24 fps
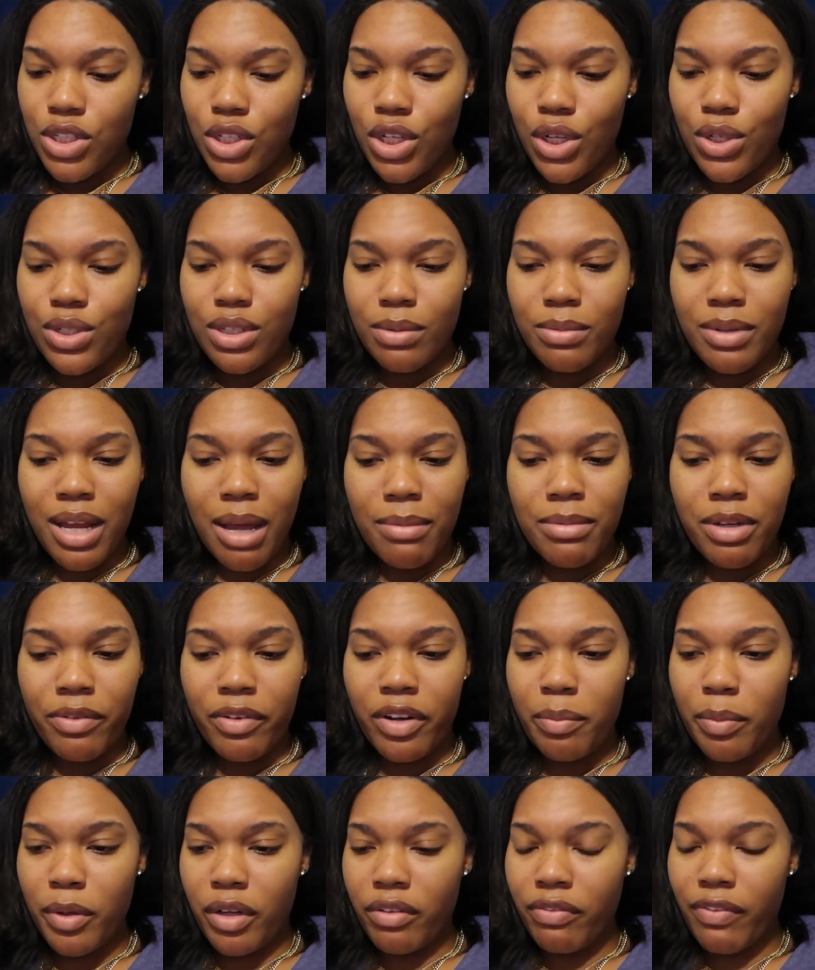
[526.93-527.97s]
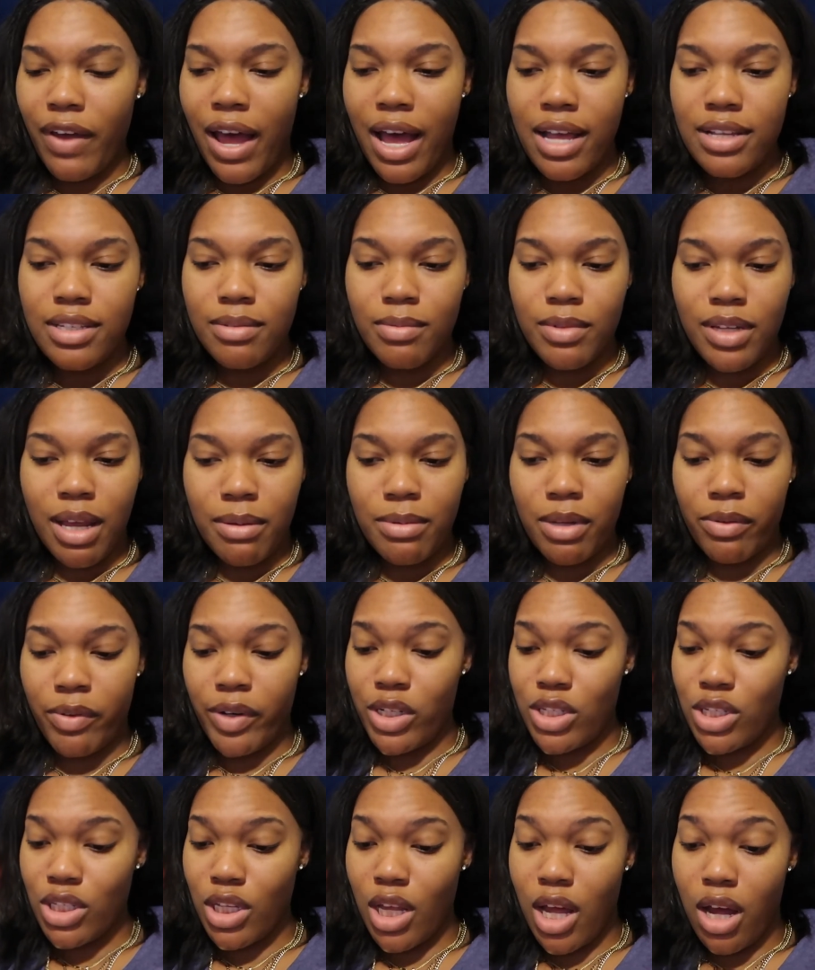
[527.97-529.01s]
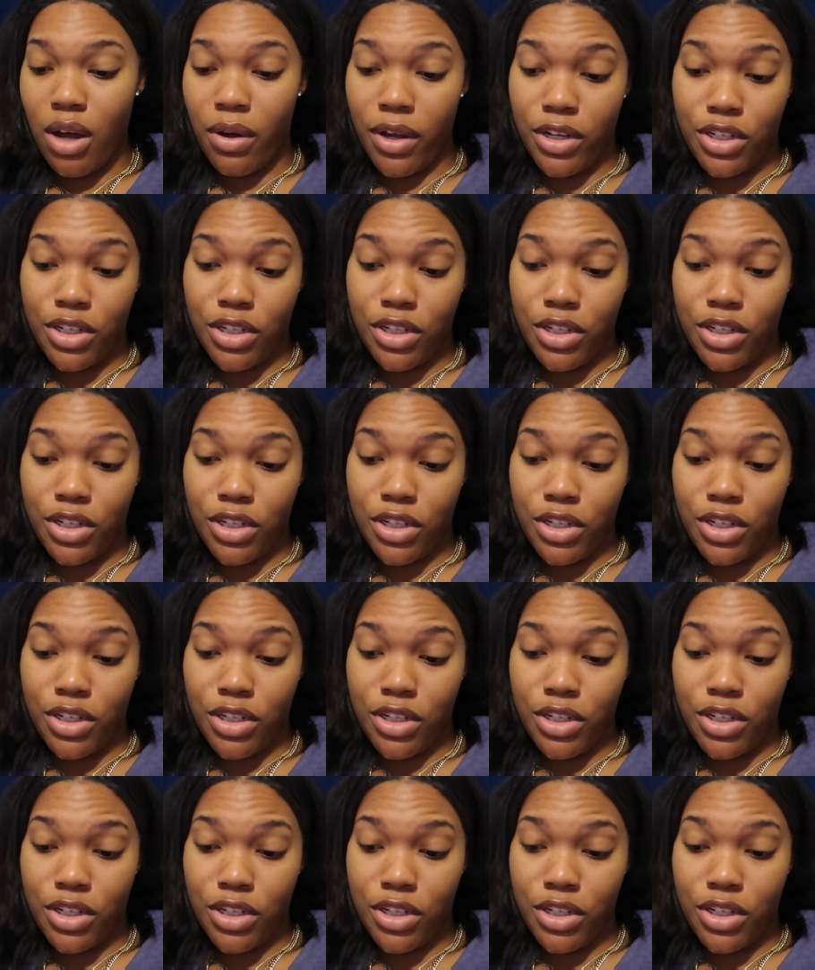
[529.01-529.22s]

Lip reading: you know, sometimes I read a book fast, sometimes I read it slow.